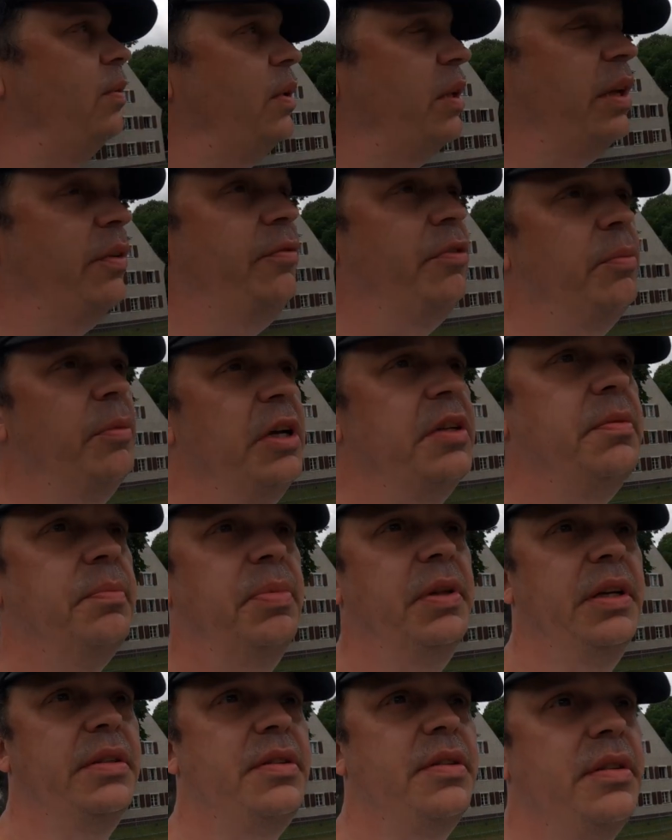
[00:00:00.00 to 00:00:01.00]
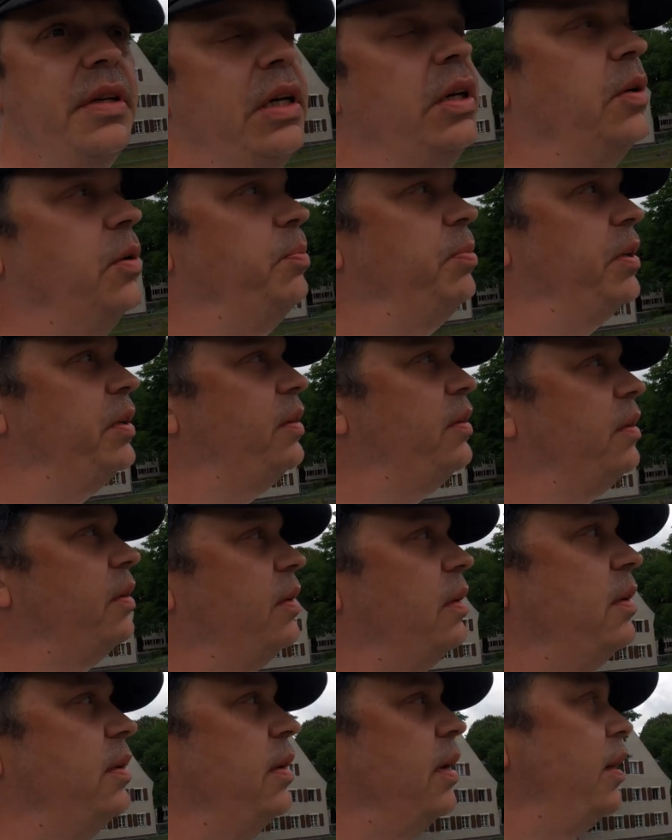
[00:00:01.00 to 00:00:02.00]
well the information place is not open
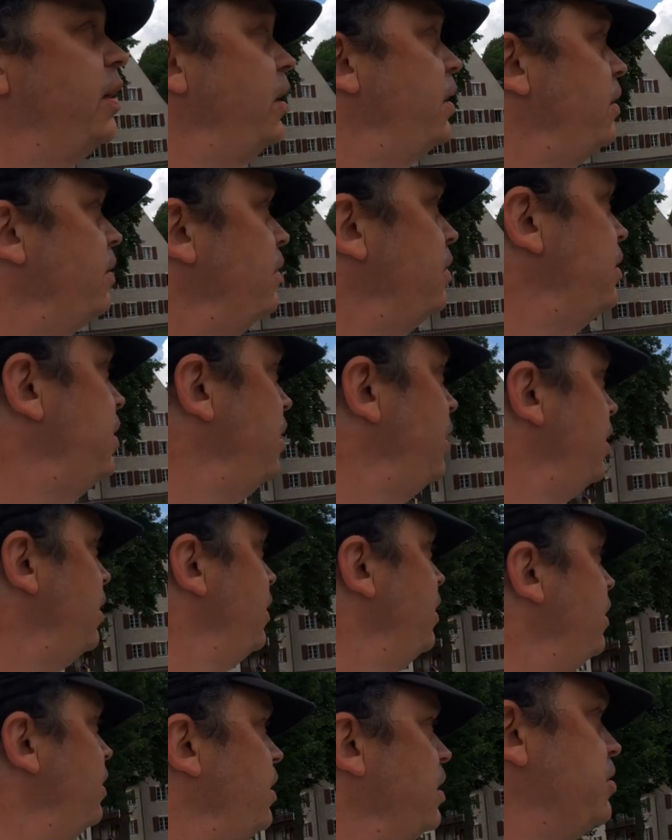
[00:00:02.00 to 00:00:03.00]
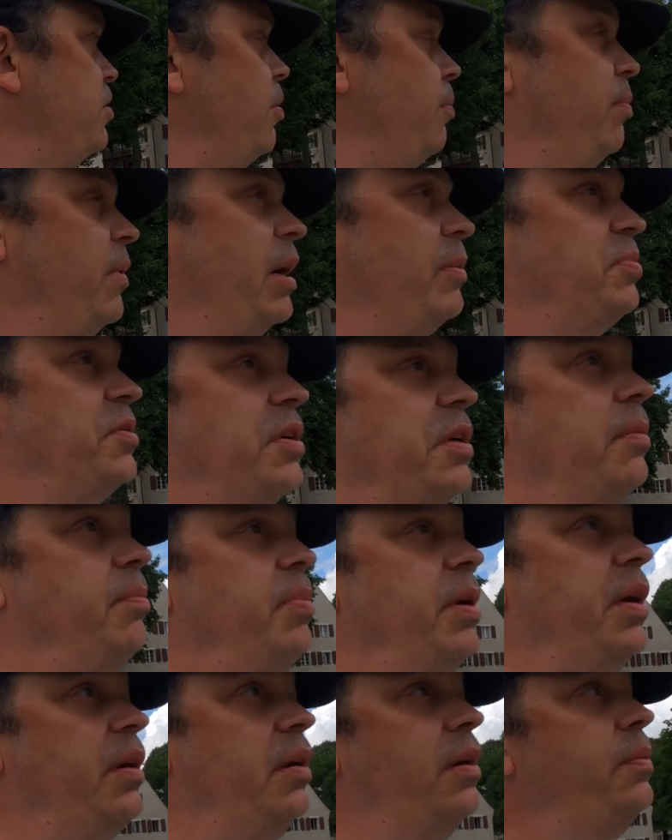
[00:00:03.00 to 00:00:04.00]
um, there's no maps you
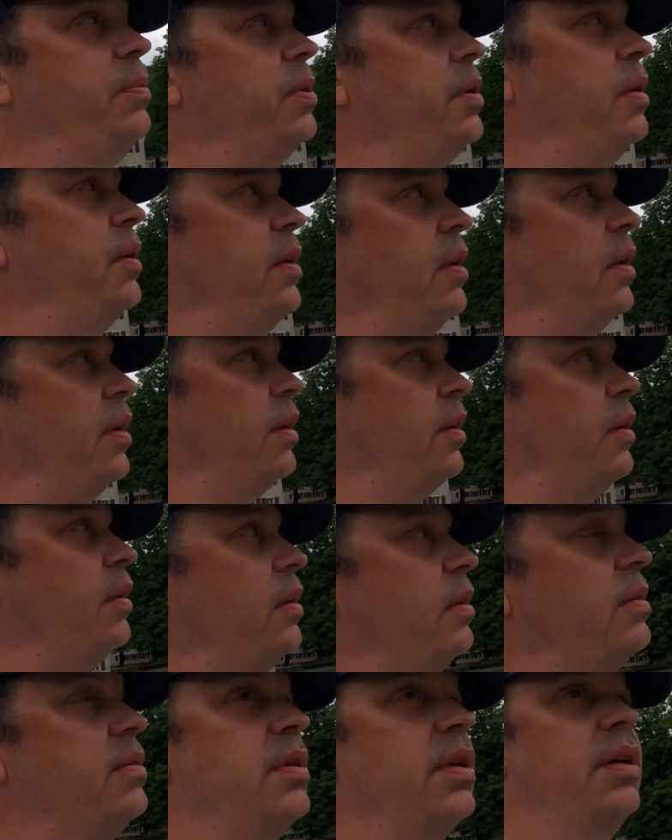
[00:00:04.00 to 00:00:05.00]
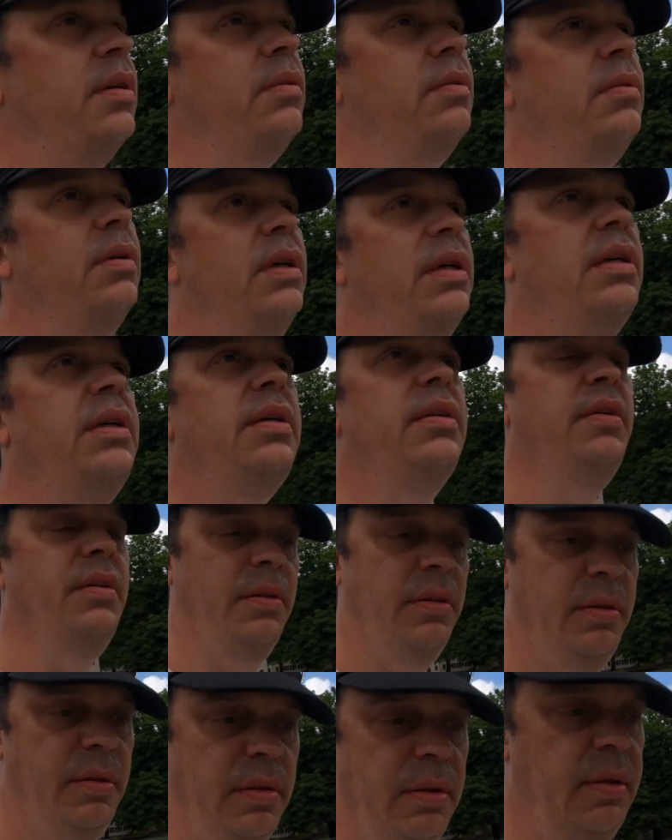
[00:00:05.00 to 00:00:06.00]
can pick up so uh,
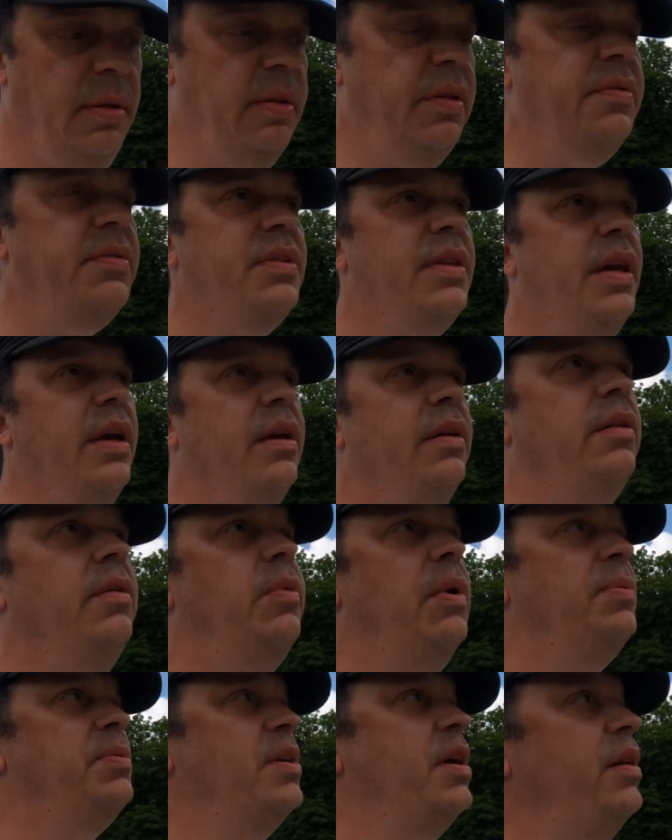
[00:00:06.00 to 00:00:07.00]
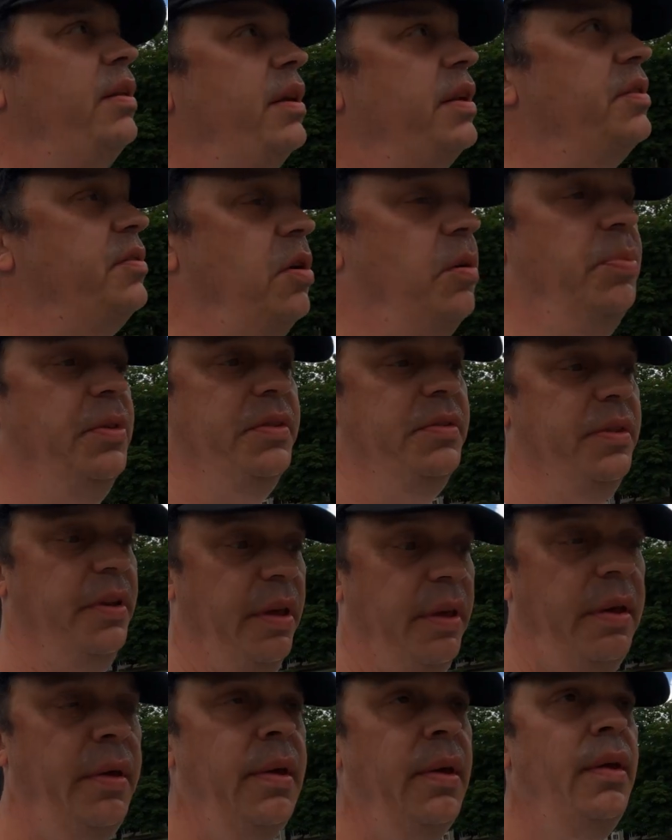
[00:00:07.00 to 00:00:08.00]
it does say on the website that it's open
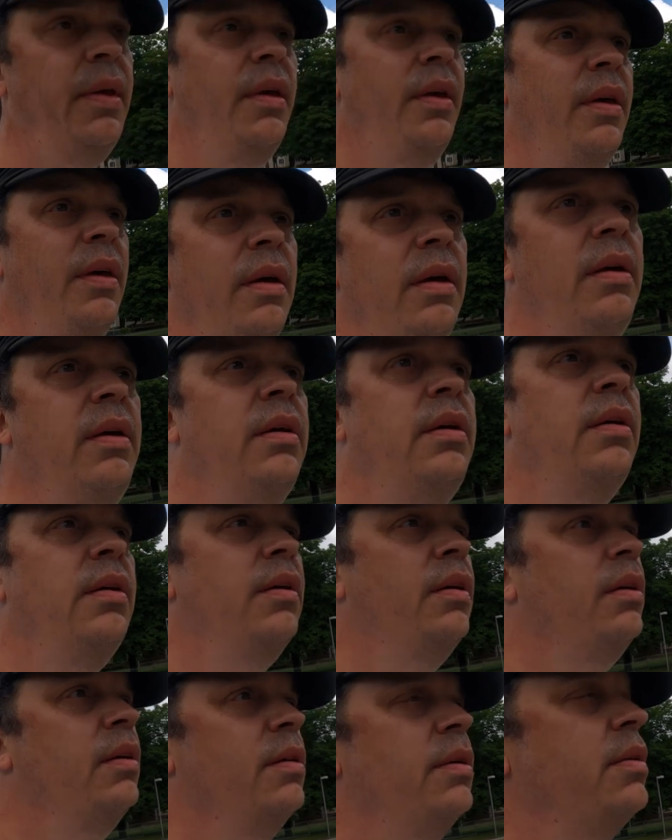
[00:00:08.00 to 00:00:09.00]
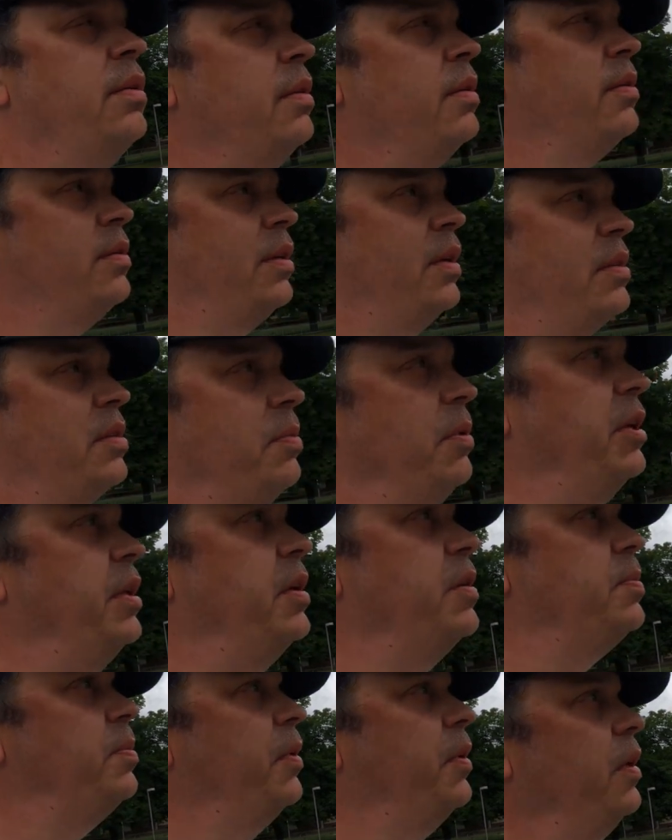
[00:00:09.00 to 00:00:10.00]
today so that's a bit
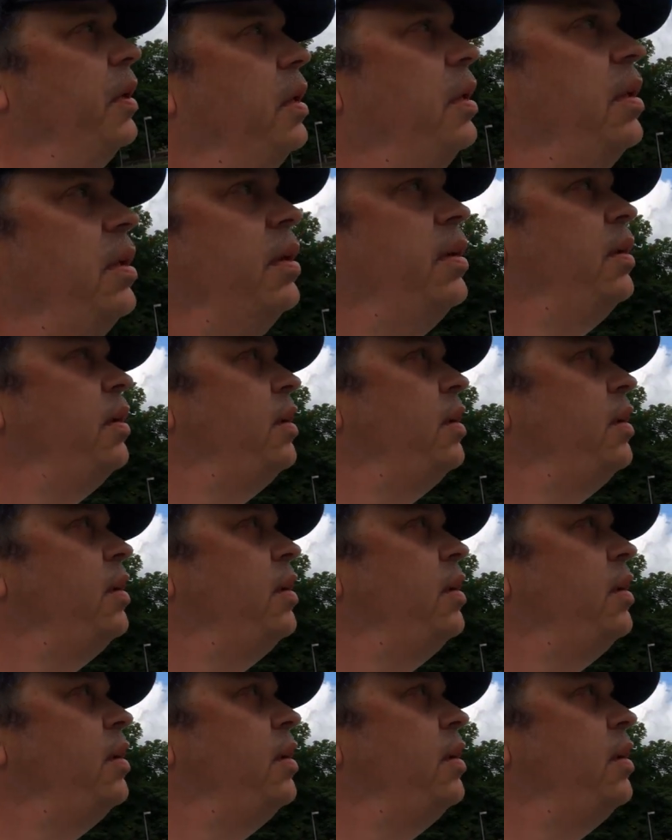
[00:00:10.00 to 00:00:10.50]
disappointing